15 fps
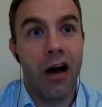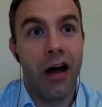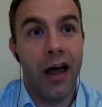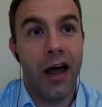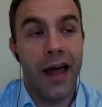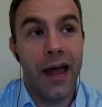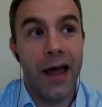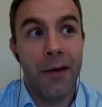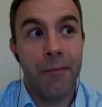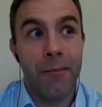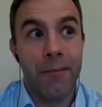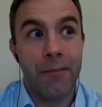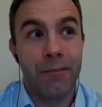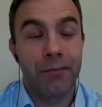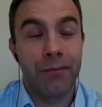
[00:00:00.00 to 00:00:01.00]

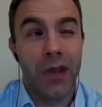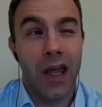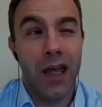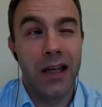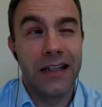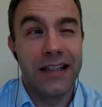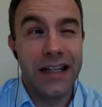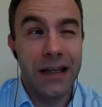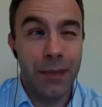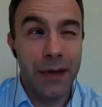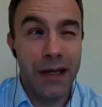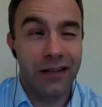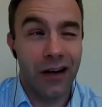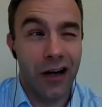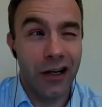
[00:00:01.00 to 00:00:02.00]

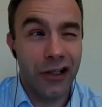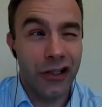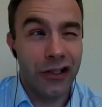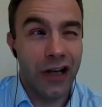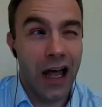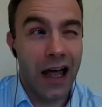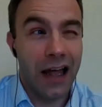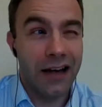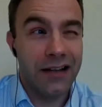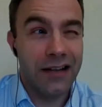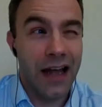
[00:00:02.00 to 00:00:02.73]
DB search, and